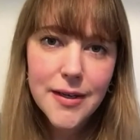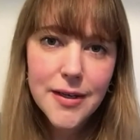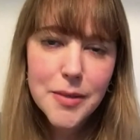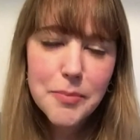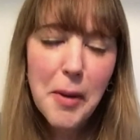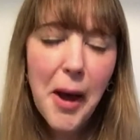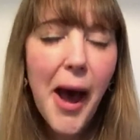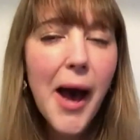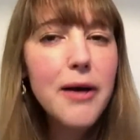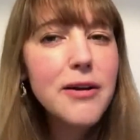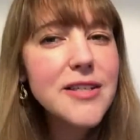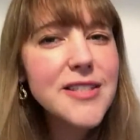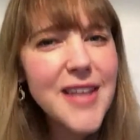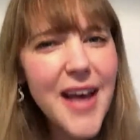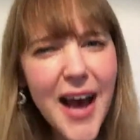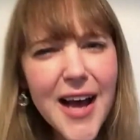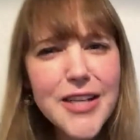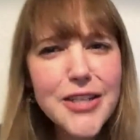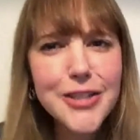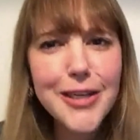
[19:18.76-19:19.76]
But how does
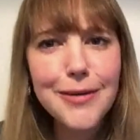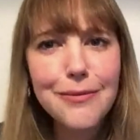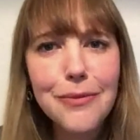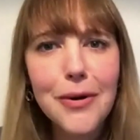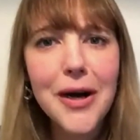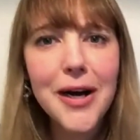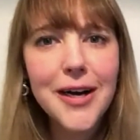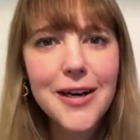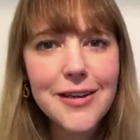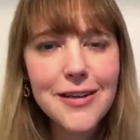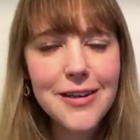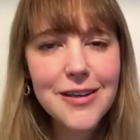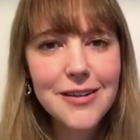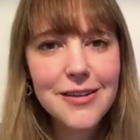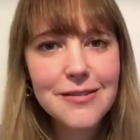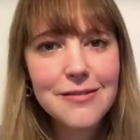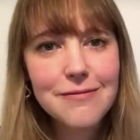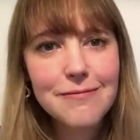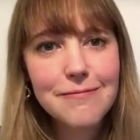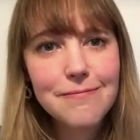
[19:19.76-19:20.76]
that actually work?
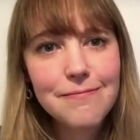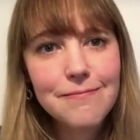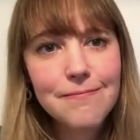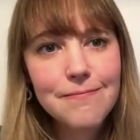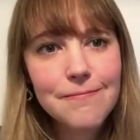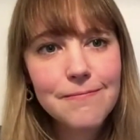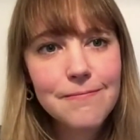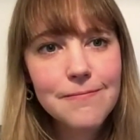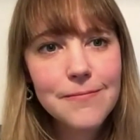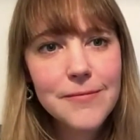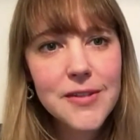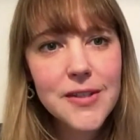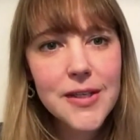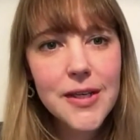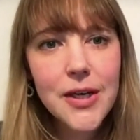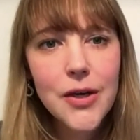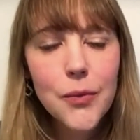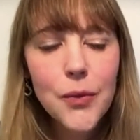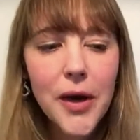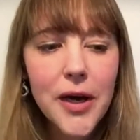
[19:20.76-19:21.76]

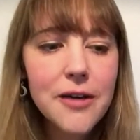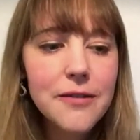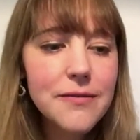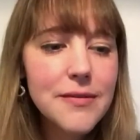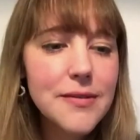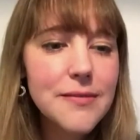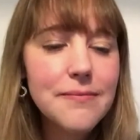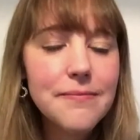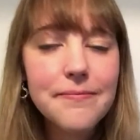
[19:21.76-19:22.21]
Well,